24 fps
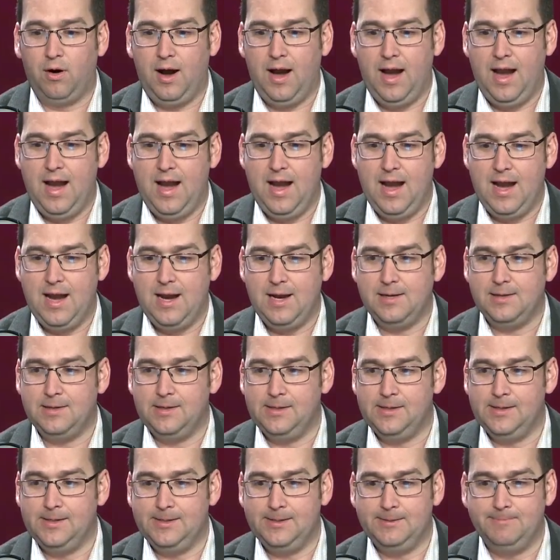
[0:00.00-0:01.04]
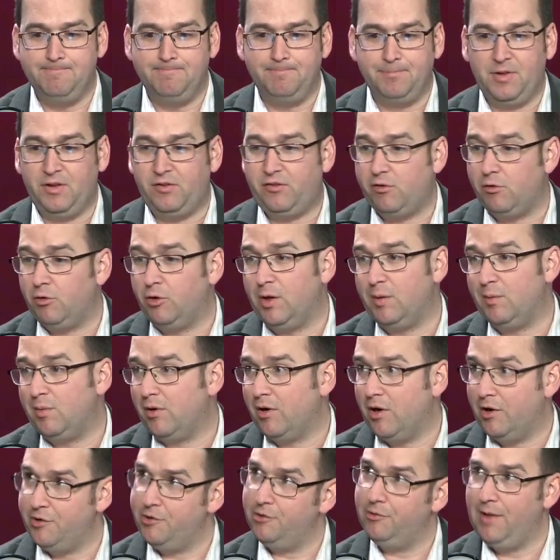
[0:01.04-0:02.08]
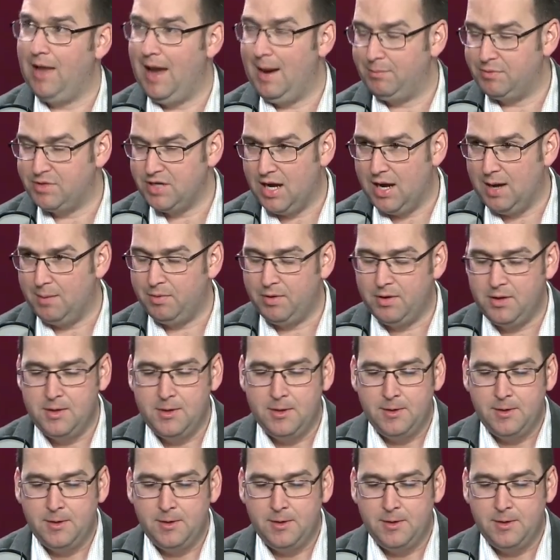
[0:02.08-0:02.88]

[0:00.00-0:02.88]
a serial number on your laptop.